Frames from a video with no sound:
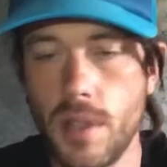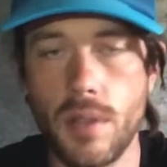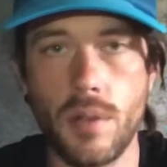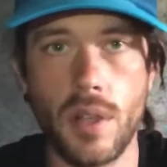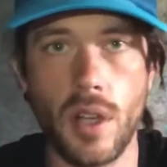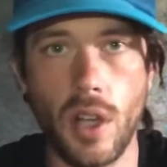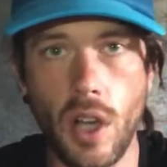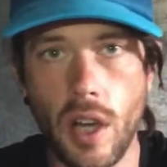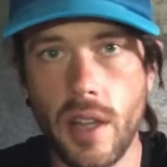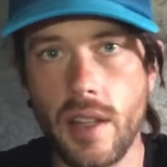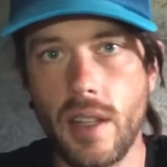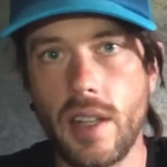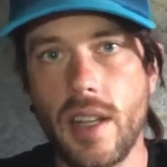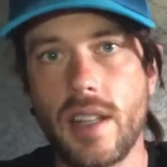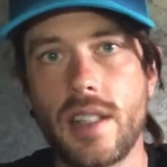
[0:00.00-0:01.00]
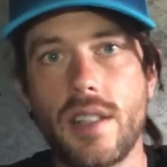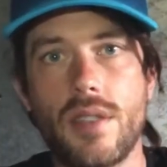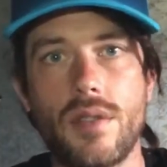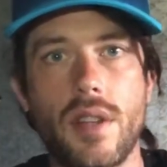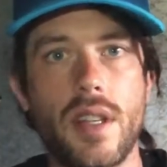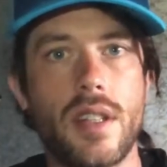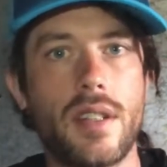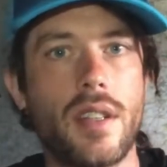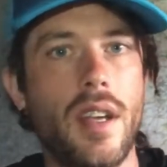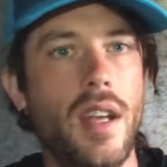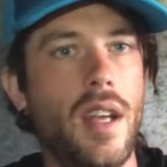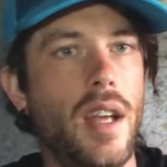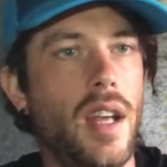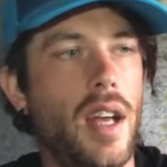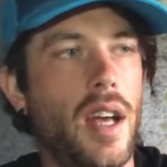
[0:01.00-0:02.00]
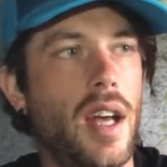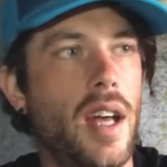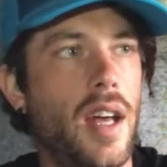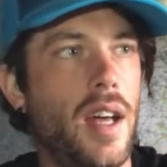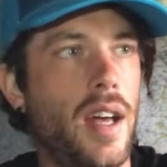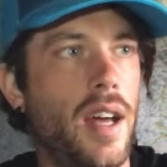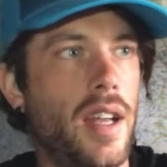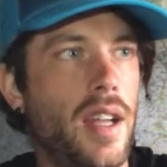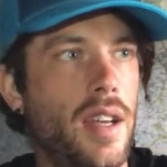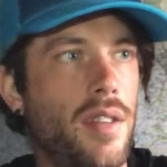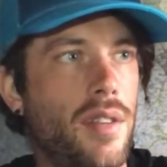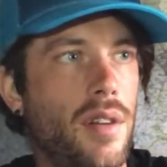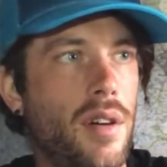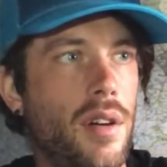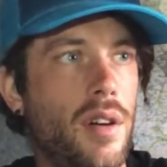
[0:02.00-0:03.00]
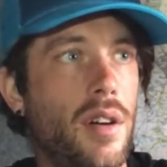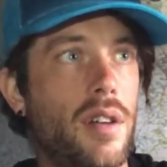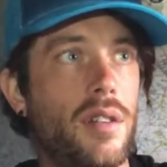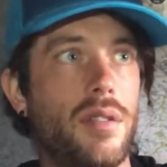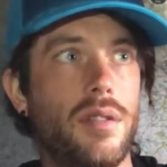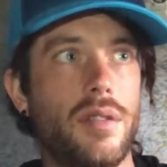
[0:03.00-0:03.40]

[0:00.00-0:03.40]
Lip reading: doing a lot in the Lake District, and I thought,